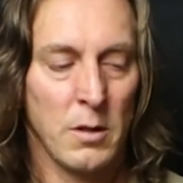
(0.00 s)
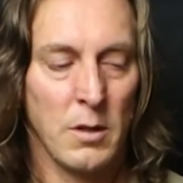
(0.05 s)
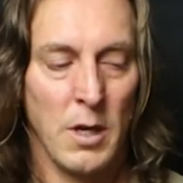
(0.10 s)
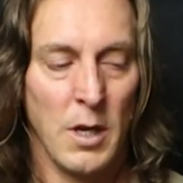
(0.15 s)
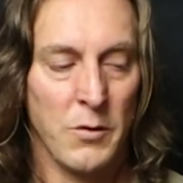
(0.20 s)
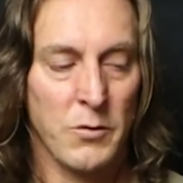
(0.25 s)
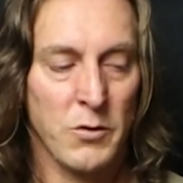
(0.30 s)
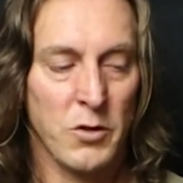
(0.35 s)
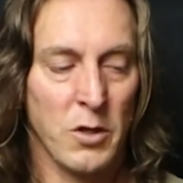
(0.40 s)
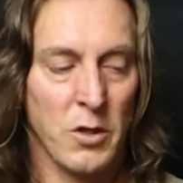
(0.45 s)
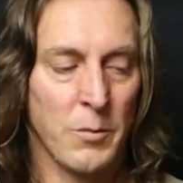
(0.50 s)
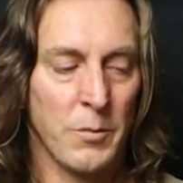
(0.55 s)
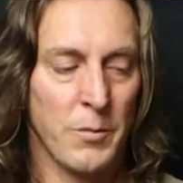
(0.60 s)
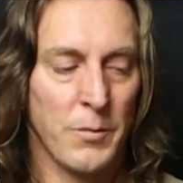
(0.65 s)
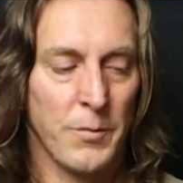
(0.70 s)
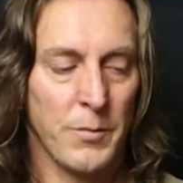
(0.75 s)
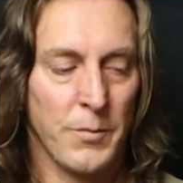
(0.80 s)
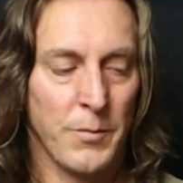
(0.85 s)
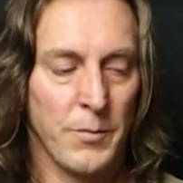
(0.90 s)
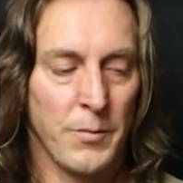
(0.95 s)
F sharp,
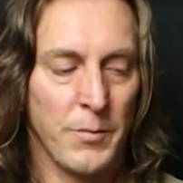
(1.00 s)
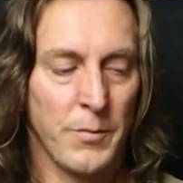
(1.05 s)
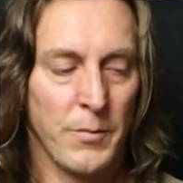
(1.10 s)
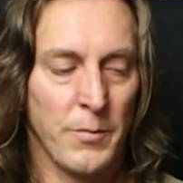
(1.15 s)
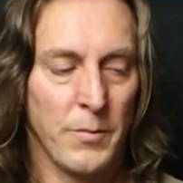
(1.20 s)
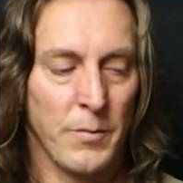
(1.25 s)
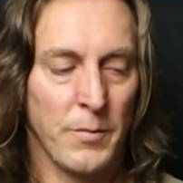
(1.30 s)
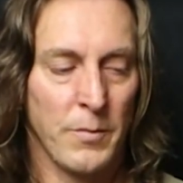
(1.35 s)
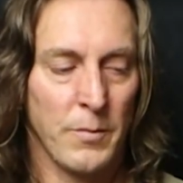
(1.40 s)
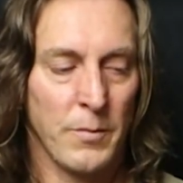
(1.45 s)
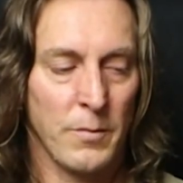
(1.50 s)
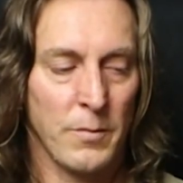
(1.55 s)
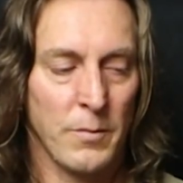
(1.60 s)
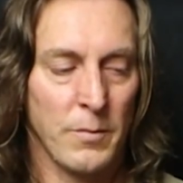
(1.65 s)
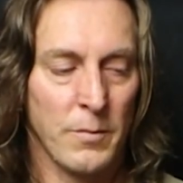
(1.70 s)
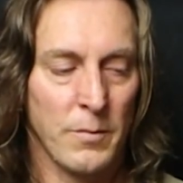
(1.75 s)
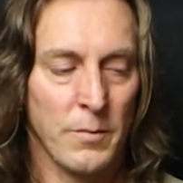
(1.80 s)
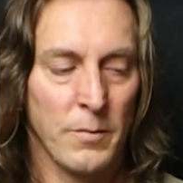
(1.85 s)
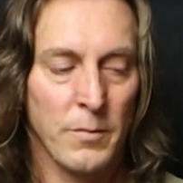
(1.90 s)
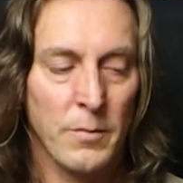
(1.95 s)

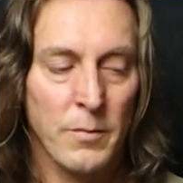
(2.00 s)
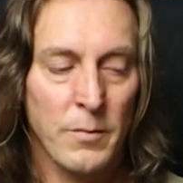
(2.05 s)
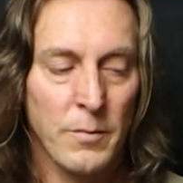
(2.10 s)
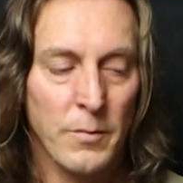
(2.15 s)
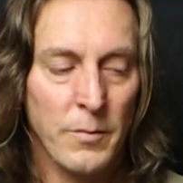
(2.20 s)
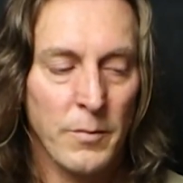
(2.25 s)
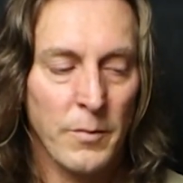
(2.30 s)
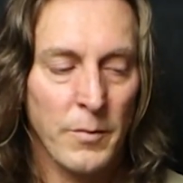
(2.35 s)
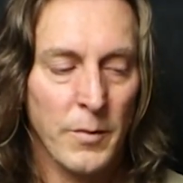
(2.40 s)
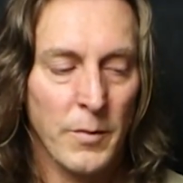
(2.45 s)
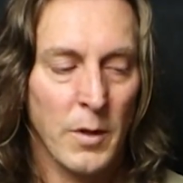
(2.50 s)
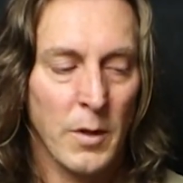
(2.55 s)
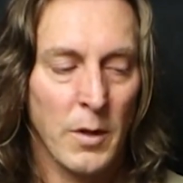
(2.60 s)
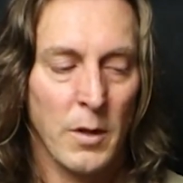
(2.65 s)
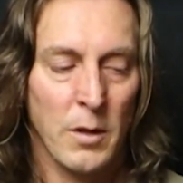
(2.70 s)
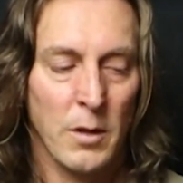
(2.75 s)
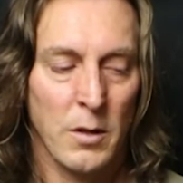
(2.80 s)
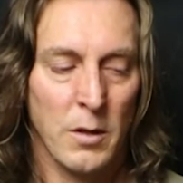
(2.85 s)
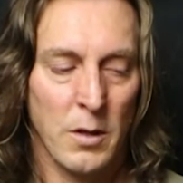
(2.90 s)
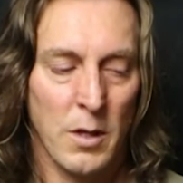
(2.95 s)

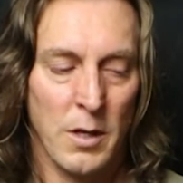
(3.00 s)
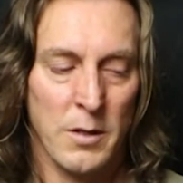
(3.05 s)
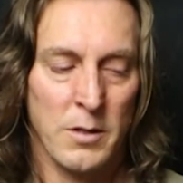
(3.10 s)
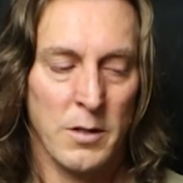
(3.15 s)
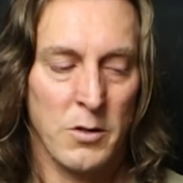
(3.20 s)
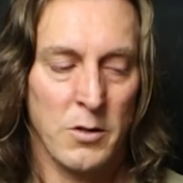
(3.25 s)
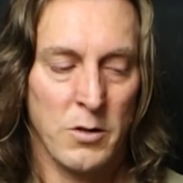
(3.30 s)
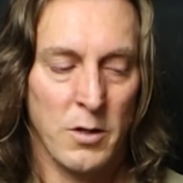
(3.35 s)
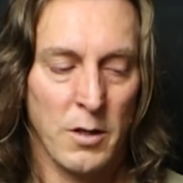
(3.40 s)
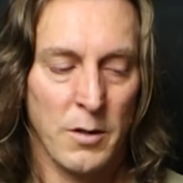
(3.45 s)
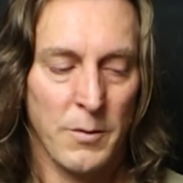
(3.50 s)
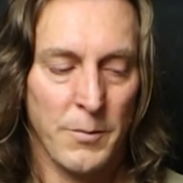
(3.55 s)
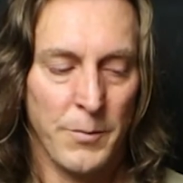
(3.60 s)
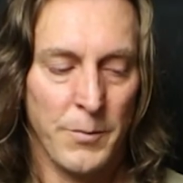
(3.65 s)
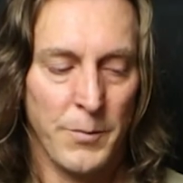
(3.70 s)
not C sharp.